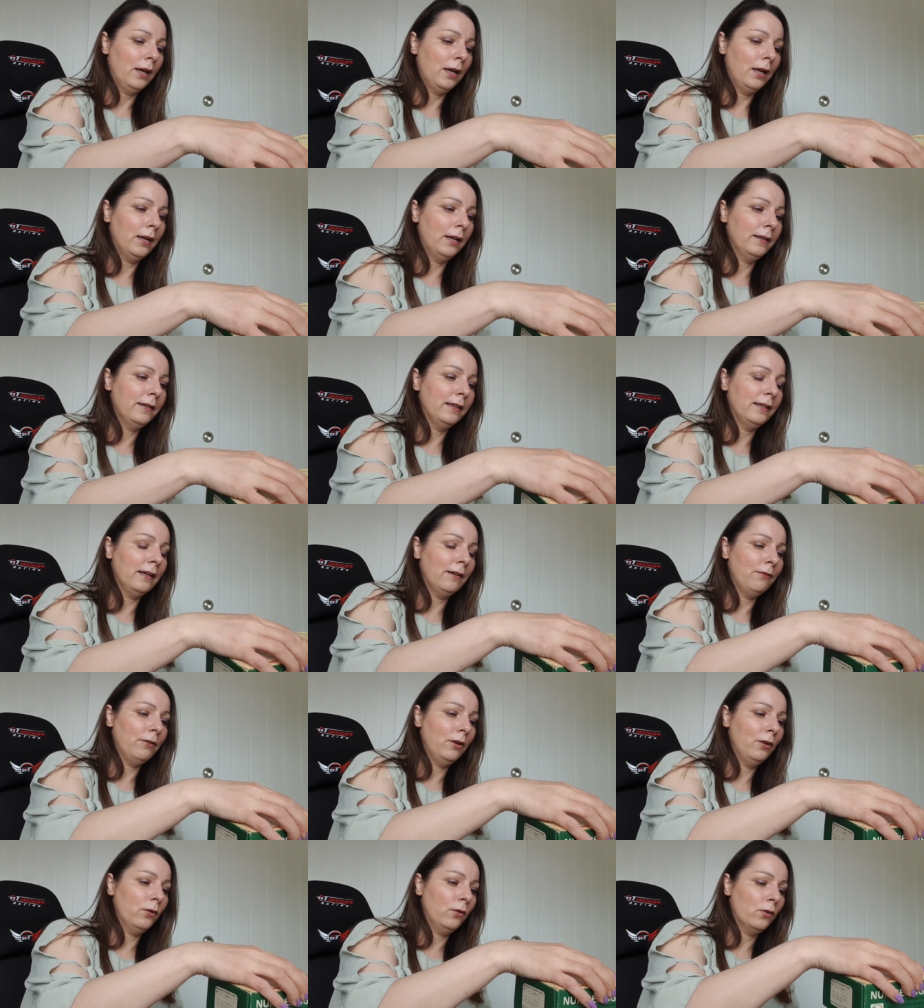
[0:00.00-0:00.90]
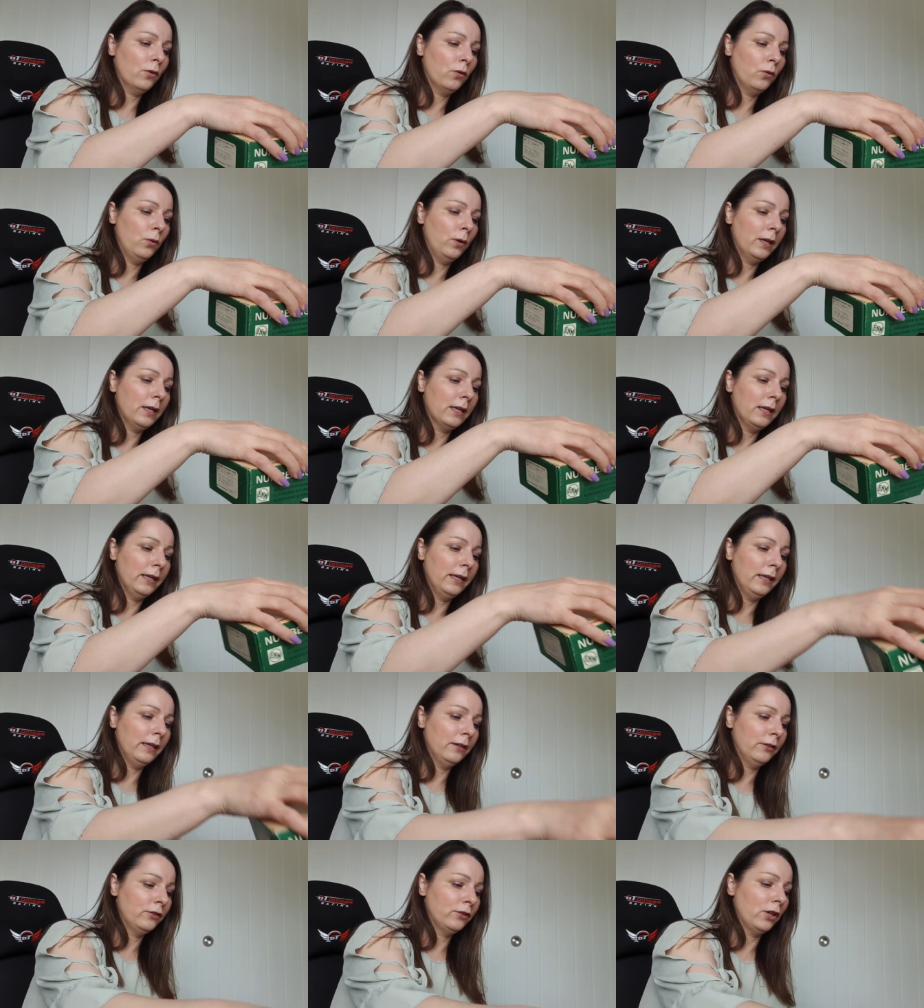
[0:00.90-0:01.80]
and I did have a look quickly
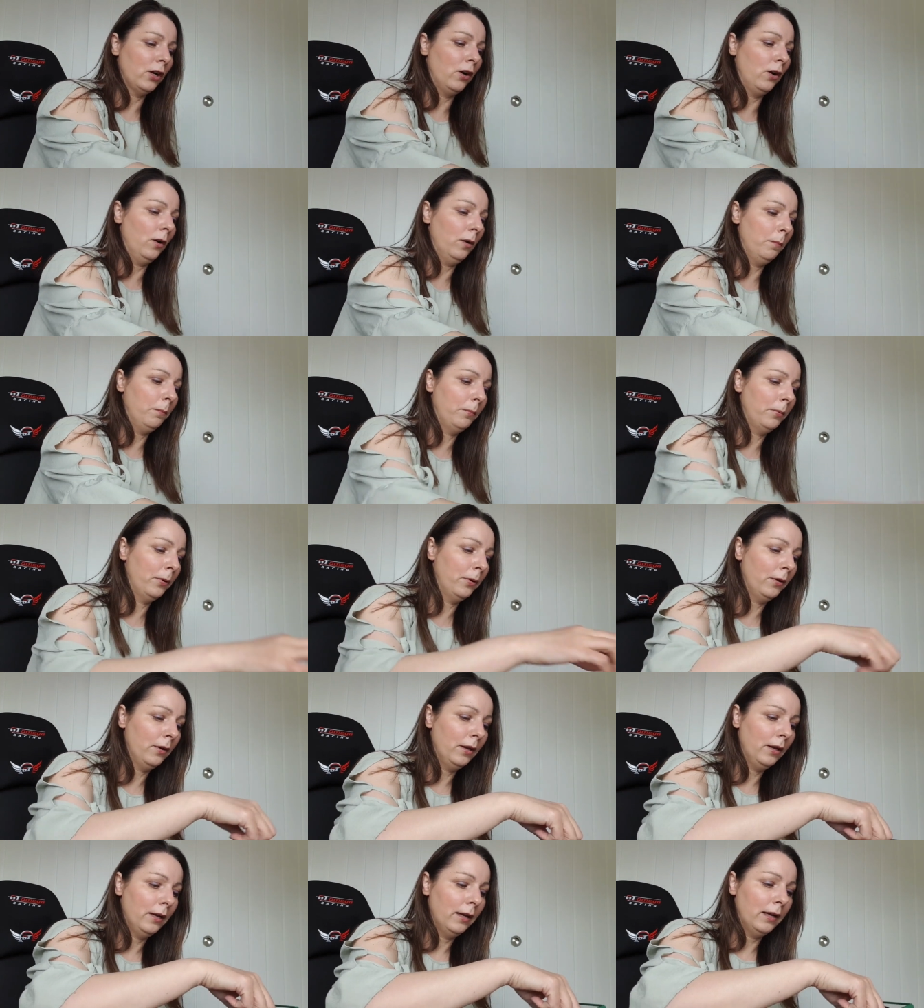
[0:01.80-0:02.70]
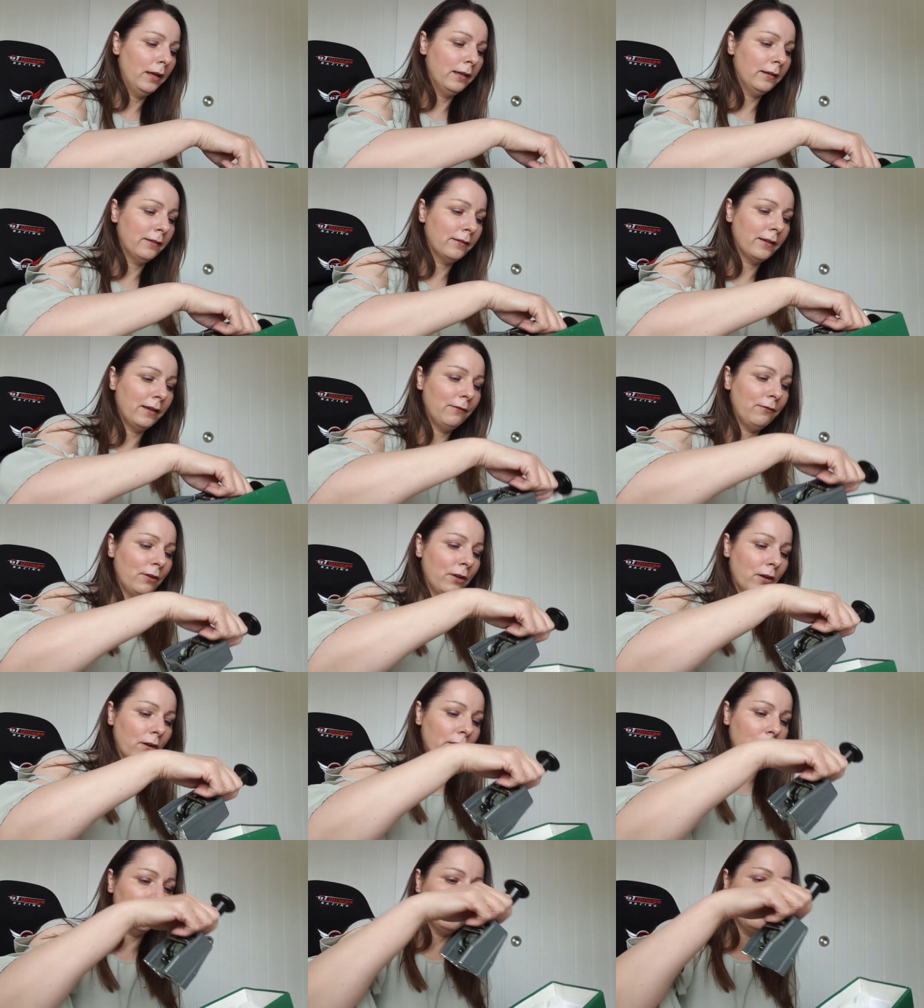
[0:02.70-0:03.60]
in the shop. It's even
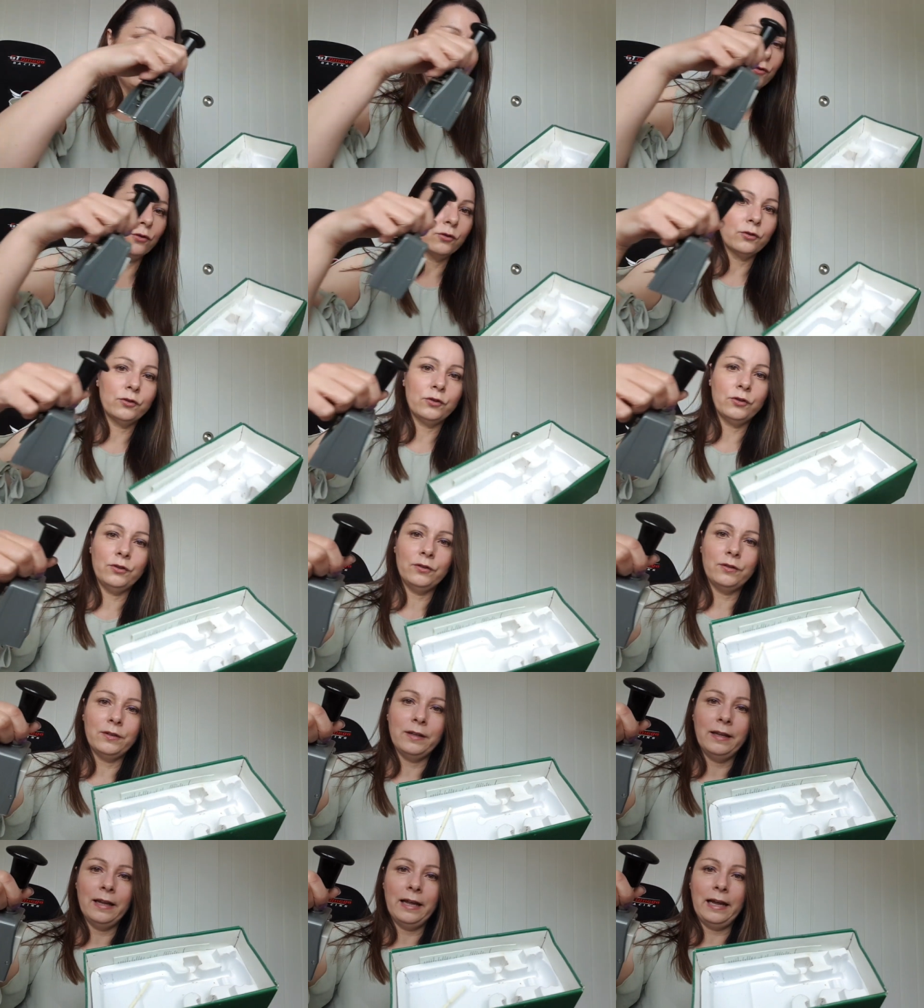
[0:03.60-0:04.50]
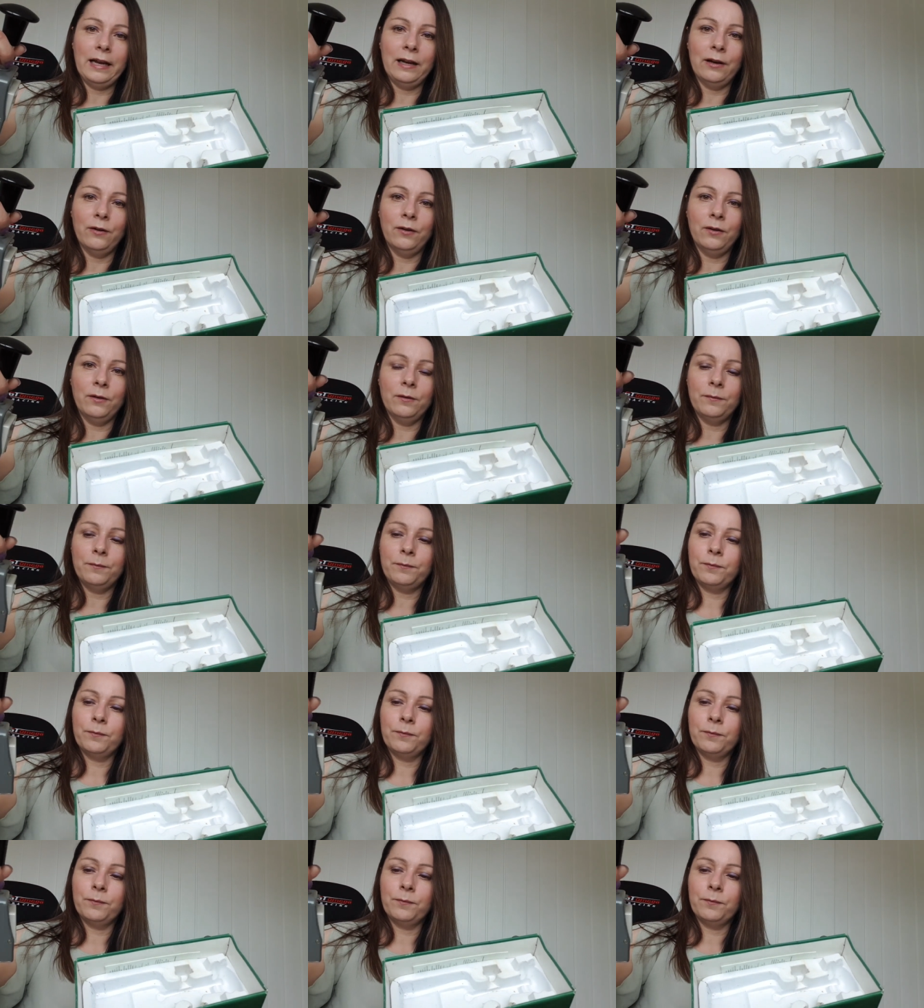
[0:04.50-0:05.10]
got the instructions in there, look.